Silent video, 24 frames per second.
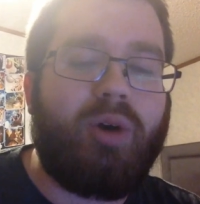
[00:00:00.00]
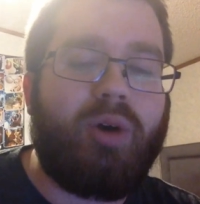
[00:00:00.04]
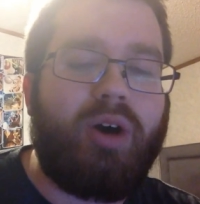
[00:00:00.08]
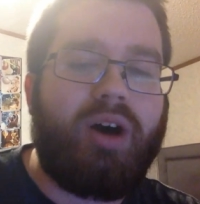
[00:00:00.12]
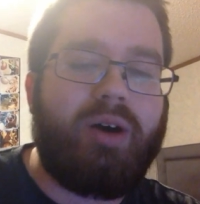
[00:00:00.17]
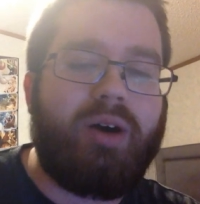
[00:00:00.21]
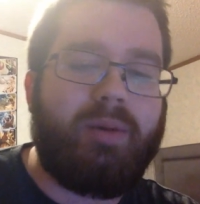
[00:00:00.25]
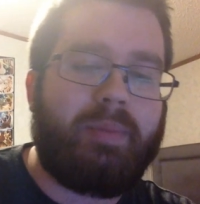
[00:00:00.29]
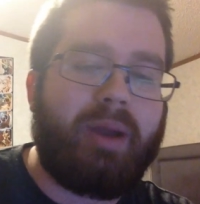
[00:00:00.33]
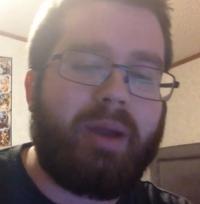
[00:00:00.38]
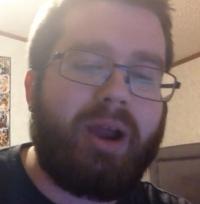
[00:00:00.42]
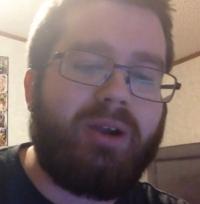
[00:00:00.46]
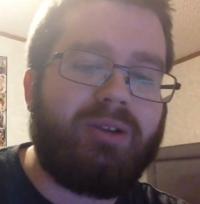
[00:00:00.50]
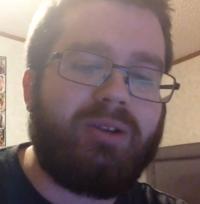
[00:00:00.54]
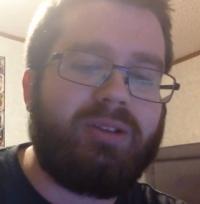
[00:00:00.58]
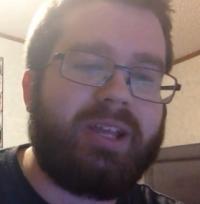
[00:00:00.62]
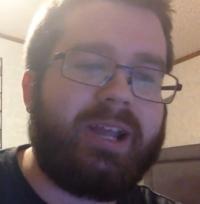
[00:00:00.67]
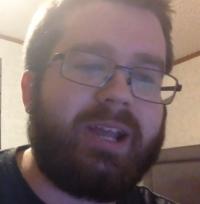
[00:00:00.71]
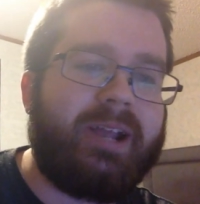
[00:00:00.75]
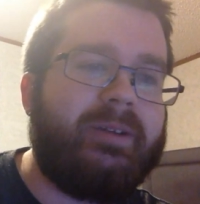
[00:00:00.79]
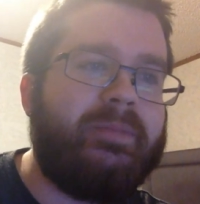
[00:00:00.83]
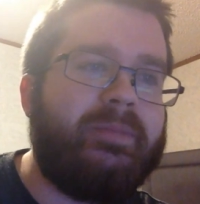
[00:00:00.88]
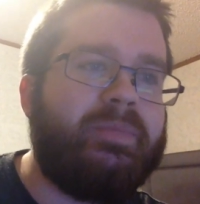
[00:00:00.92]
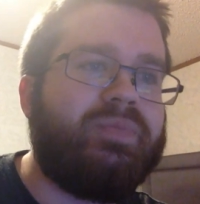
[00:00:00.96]
Well,
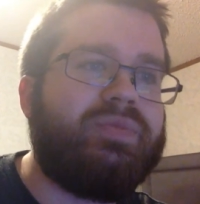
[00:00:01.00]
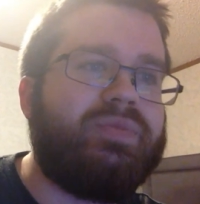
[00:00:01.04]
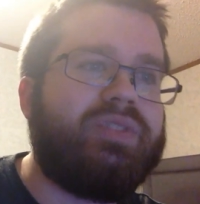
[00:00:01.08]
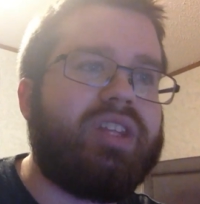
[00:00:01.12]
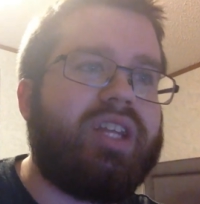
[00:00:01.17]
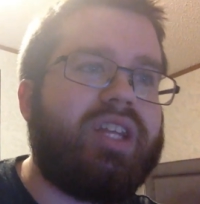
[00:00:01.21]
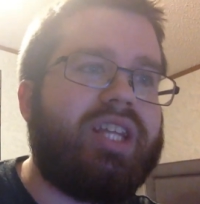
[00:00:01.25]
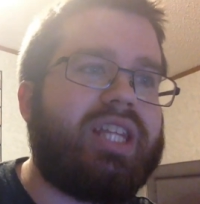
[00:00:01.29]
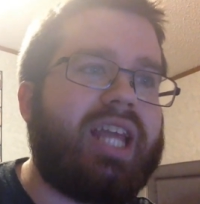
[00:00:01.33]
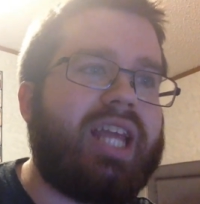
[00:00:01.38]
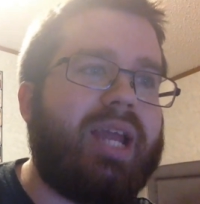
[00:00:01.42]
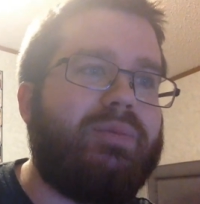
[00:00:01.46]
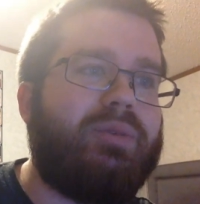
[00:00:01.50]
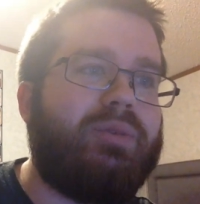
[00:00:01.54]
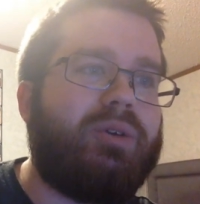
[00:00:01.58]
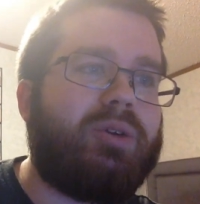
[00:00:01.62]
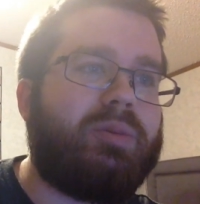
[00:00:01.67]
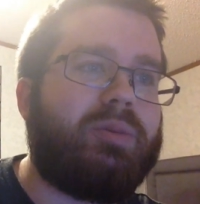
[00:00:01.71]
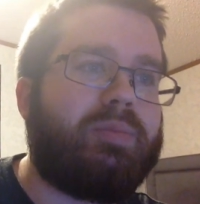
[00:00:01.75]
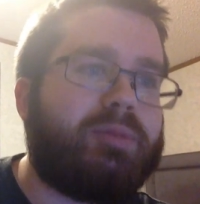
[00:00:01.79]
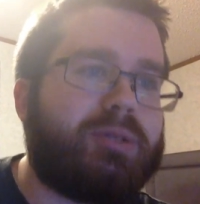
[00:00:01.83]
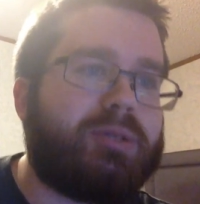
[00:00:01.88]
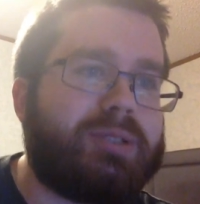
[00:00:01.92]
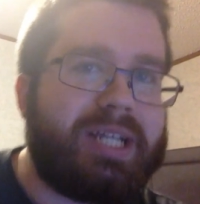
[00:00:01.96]
apparently they
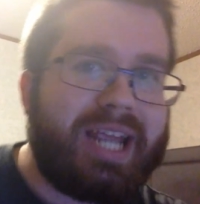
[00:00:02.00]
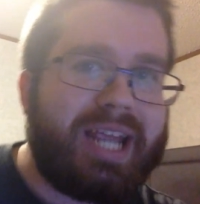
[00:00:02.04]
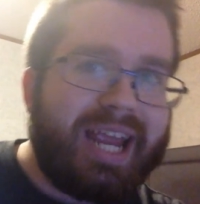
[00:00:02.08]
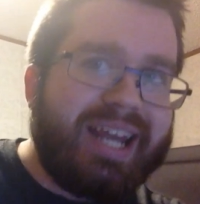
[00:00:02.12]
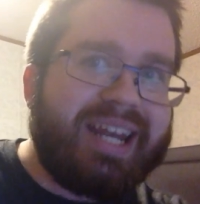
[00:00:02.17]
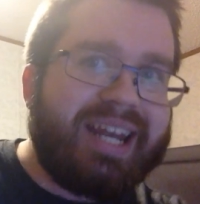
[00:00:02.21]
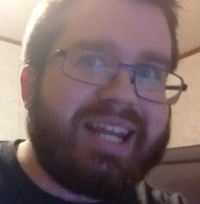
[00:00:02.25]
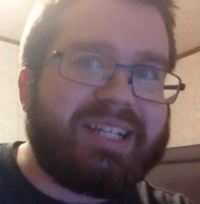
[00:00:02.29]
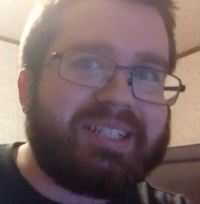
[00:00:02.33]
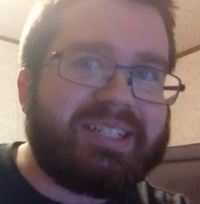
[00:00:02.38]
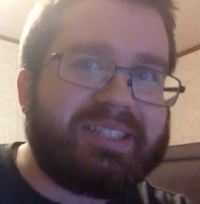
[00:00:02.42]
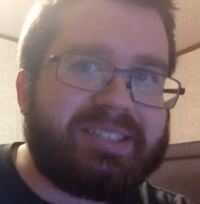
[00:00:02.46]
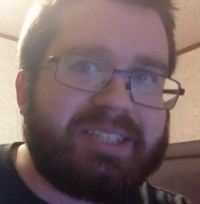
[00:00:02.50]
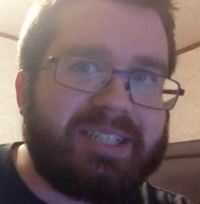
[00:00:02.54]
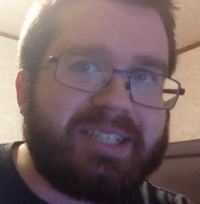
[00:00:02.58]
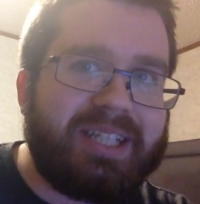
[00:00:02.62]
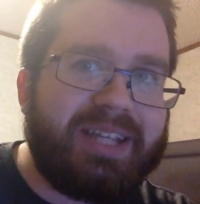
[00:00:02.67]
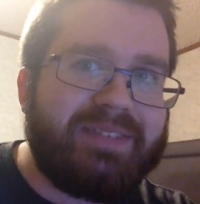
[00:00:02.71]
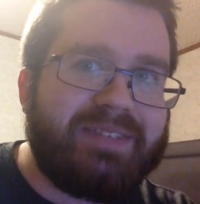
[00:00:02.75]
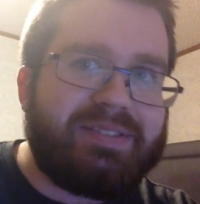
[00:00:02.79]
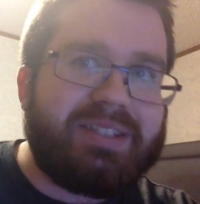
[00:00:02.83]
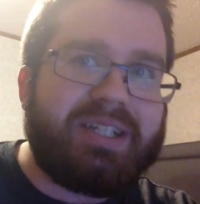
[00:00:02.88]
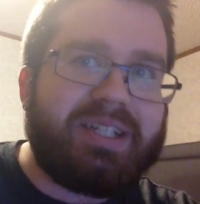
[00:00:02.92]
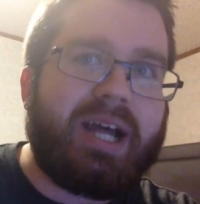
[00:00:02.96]
were pretending to
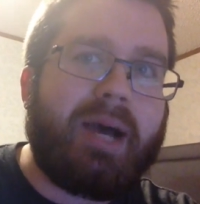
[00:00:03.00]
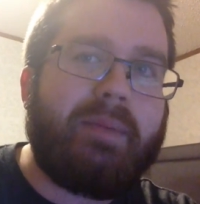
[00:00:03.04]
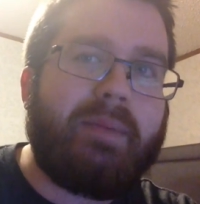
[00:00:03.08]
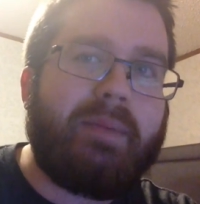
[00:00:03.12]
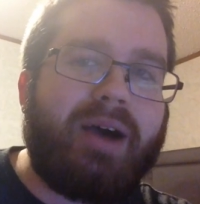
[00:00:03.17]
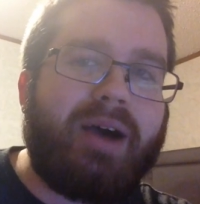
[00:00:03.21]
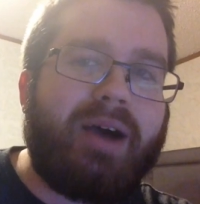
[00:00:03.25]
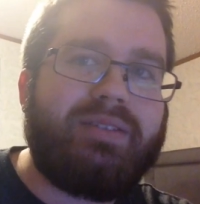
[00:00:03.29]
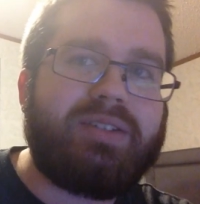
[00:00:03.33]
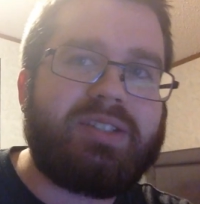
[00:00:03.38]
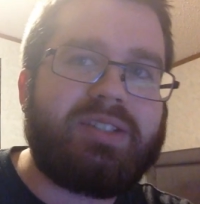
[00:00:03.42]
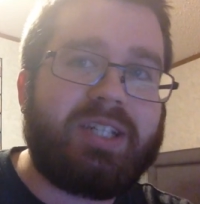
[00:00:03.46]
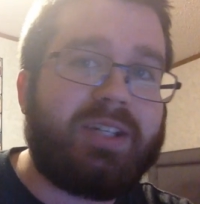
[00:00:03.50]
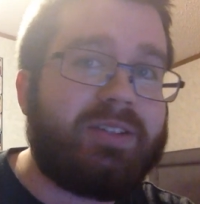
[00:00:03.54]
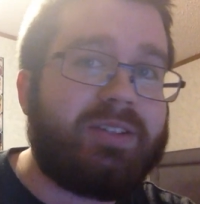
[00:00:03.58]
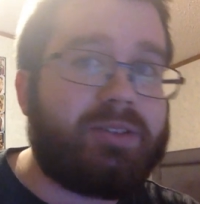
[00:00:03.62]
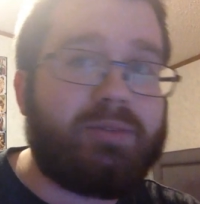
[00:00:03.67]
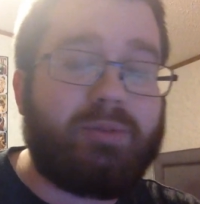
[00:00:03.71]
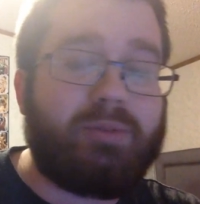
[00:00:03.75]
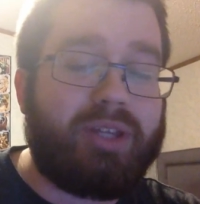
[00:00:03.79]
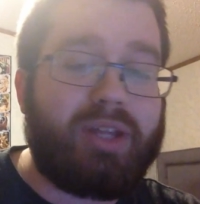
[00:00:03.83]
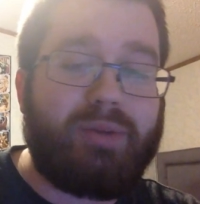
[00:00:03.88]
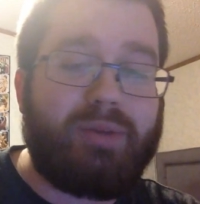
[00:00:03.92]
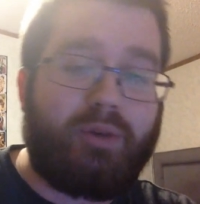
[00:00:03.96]
lift it obviously,
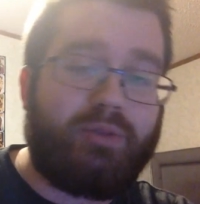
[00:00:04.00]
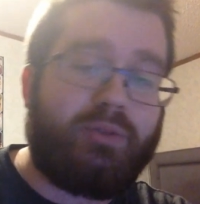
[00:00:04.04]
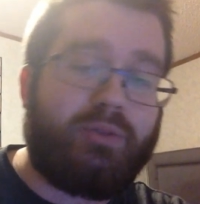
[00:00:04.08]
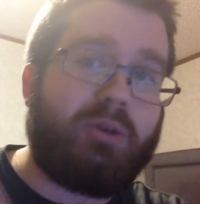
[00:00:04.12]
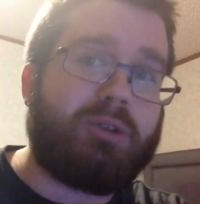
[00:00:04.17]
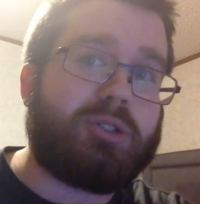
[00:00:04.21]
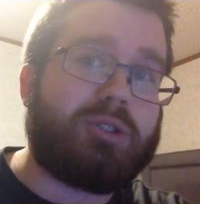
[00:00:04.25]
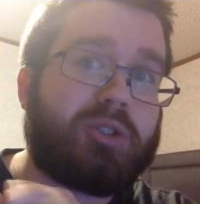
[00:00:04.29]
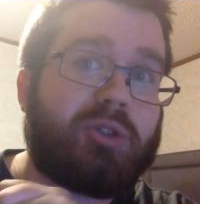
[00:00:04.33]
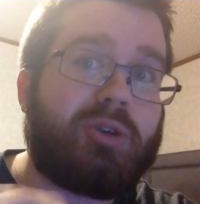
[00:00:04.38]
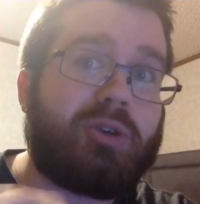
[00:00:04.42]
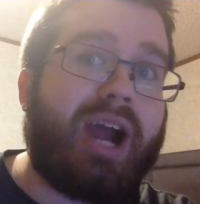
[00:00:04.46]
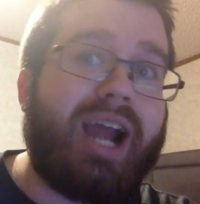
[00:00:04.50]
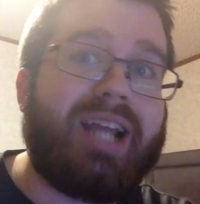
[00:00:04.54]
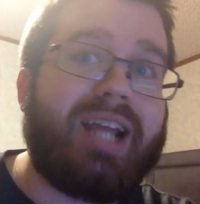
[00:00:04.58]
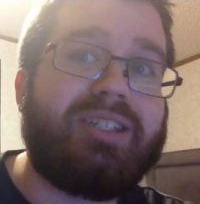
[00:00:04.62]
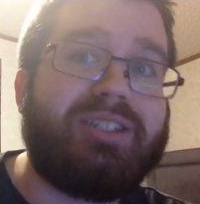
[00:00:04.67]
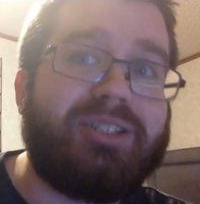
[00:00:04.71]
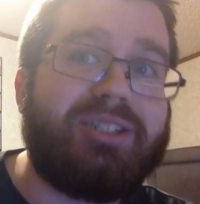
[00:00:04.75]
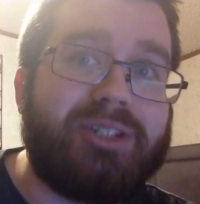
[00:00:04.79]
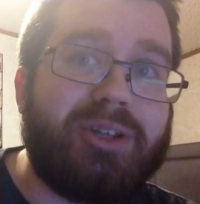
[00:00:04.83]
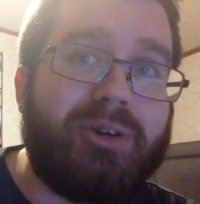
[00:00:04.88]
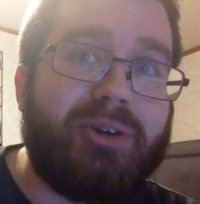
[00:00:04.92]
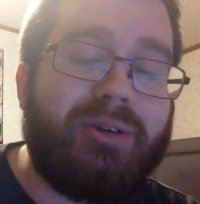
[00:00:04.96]
when they were first
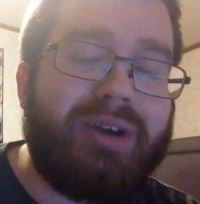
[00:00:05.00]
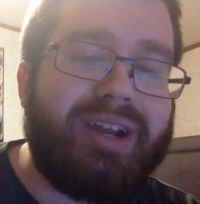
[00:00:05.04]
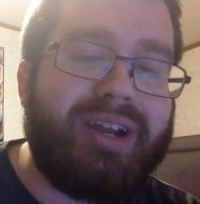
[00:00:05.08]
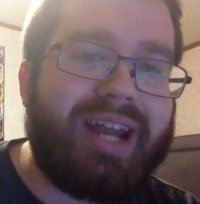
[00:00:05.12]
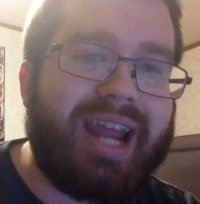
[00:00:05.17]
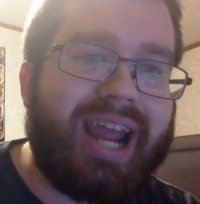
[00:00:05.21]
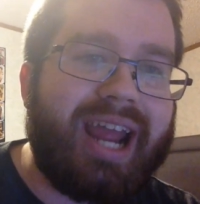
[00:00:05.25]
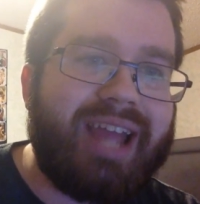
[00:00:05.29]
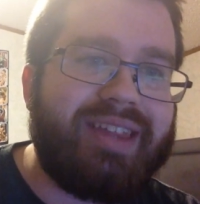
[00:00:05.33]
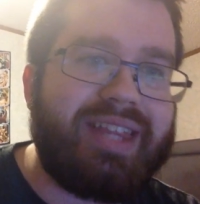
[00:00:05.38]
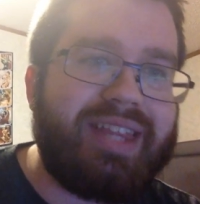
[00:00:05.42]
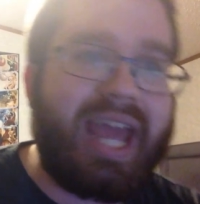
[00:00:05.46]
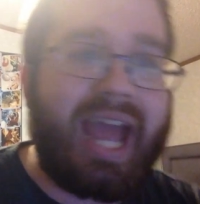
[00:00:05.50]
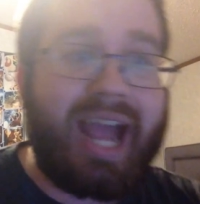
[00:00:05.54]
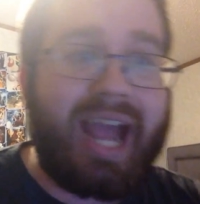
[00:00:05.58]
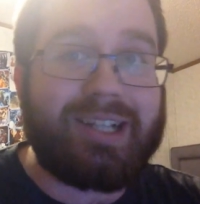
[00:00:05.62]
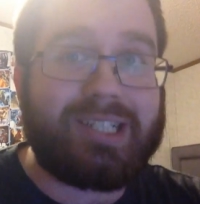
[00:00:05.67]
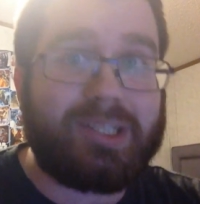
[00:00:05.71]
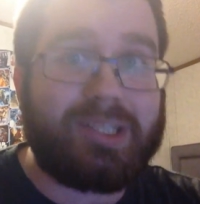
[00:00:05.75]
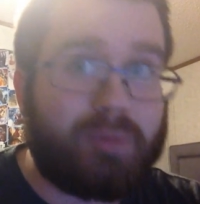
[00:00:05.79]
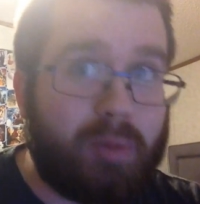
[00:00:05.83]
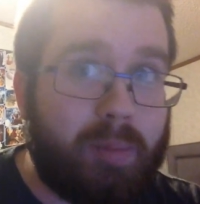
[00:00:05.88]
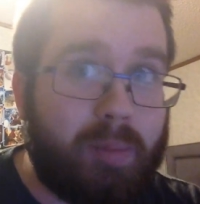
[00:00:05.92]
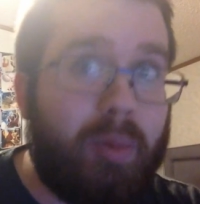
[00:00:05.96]
trying to do it, and they
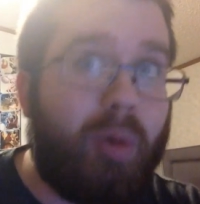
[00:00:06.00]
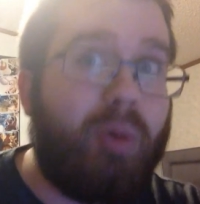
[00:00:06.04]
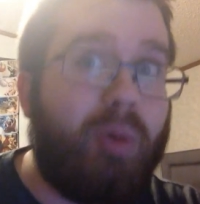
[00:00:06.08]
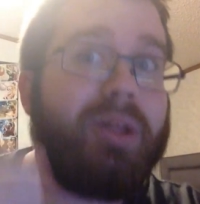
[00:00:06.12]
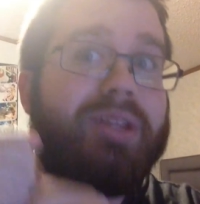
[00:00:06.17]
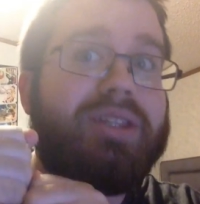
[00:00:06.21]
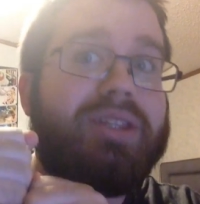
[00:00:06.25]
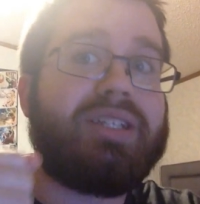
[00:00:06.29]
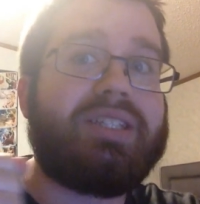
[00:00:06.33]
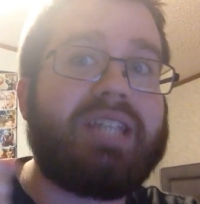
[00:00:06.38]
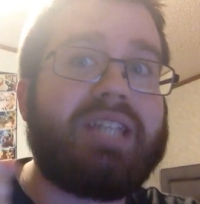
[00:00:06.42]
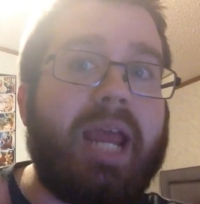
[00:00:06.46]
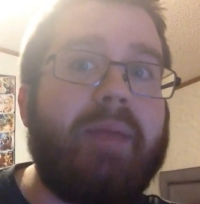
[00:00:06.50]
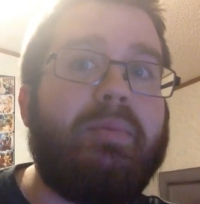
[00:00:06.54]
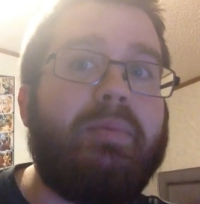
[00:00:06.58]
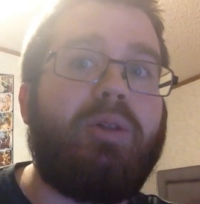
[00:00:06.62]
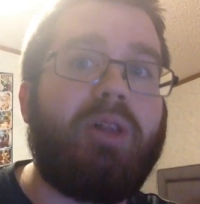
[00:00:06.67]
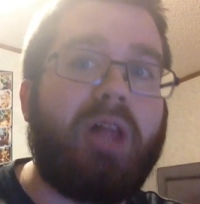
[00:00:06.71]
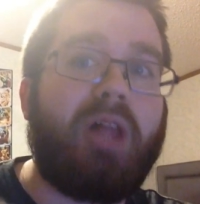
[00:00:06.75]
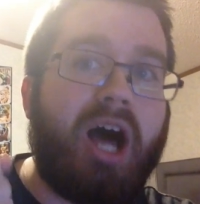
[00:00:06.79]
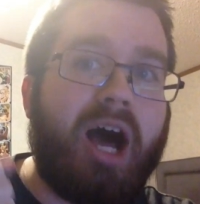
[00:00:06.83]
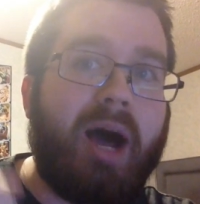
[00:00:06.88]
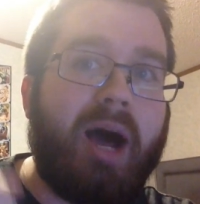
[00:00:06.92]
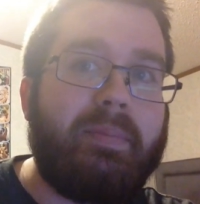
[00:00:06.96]
actually were pulling the
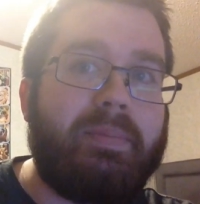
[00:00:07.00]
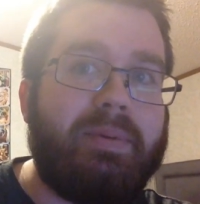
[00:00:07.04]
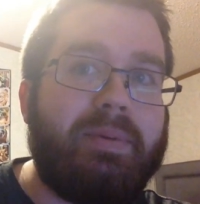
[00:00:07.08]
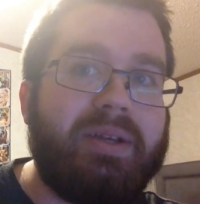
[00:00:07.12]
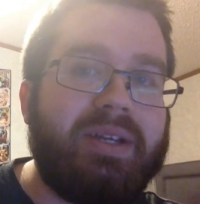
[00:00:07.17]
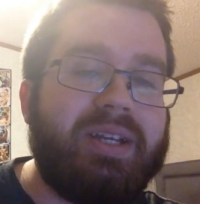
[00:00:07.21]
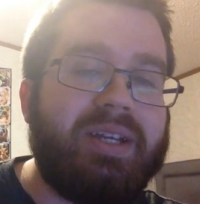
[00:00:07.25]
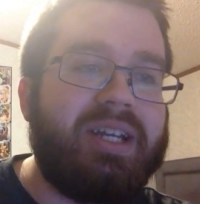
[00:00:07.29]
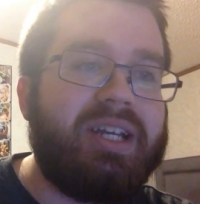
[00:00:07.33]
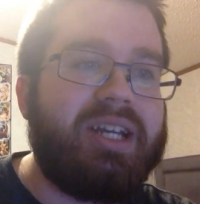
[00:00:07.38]
table up.